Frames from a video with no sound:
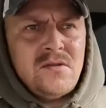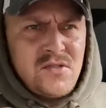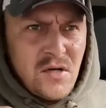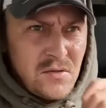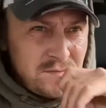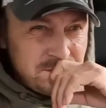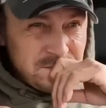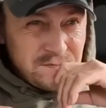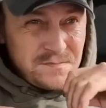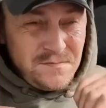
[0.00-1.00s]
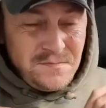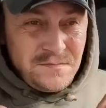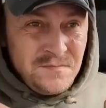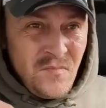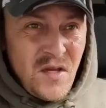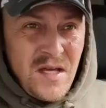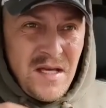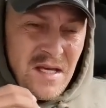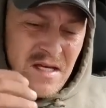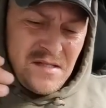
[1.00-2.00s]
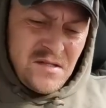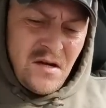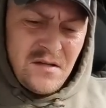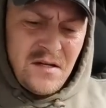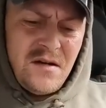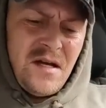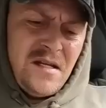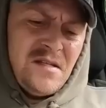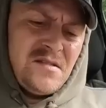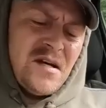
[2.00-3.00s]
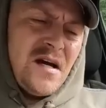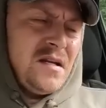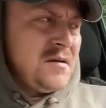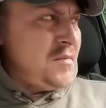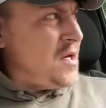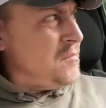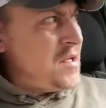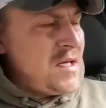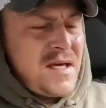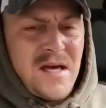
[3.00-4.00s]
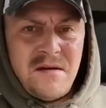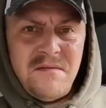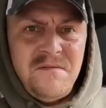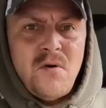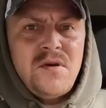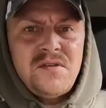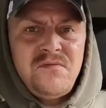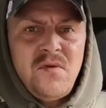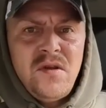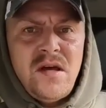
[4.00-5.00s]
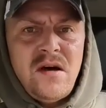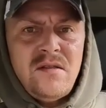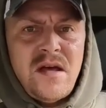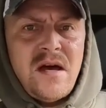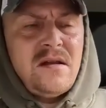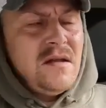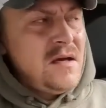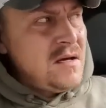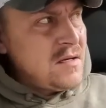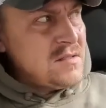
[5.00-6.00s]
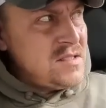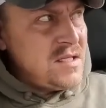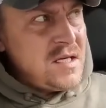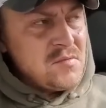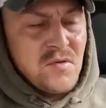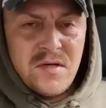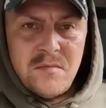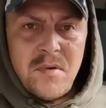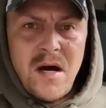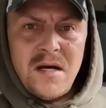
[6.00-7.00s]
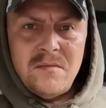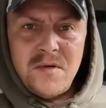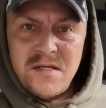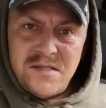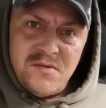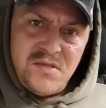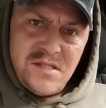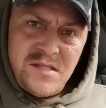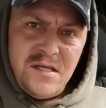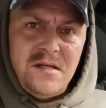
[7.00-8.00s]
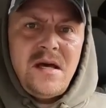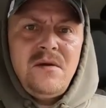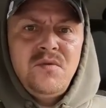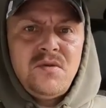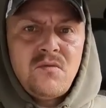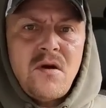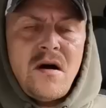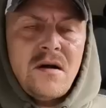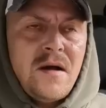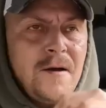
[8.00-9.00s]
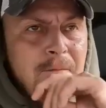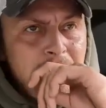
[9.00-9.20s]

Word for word: So he gets it on there and he's tightening him down, but he can't focus fully on that because he keeps looking behind him because he was just hitting head with the rock.